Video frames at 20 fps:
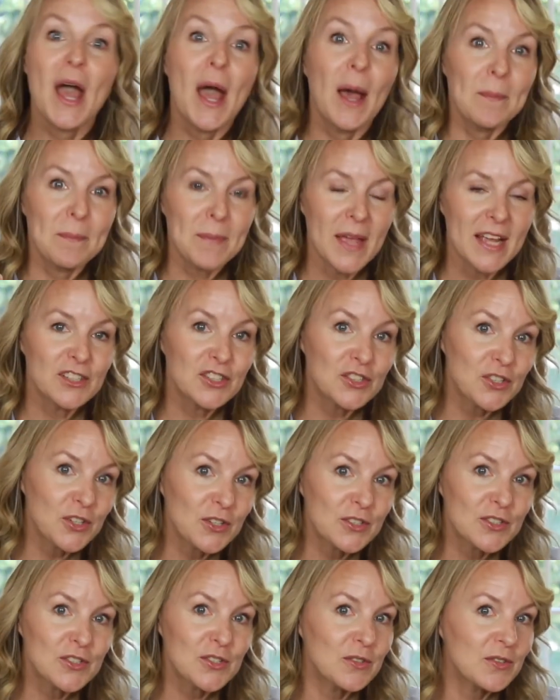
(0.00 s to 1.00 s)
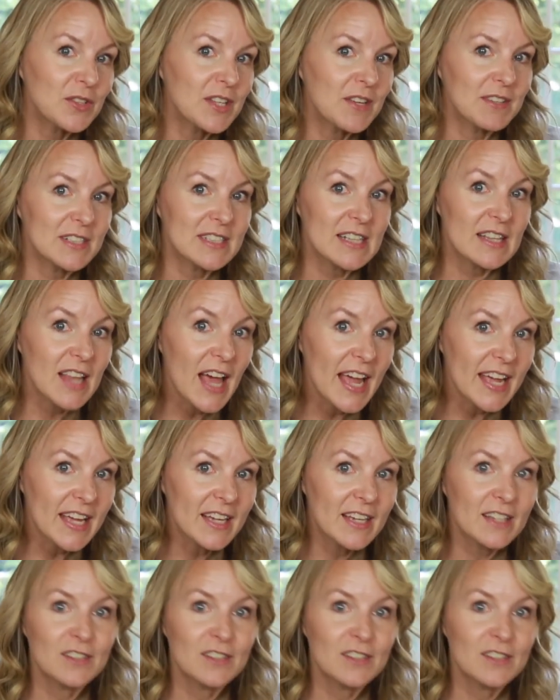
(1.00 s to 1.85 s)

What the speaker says: make sure to leave us a like,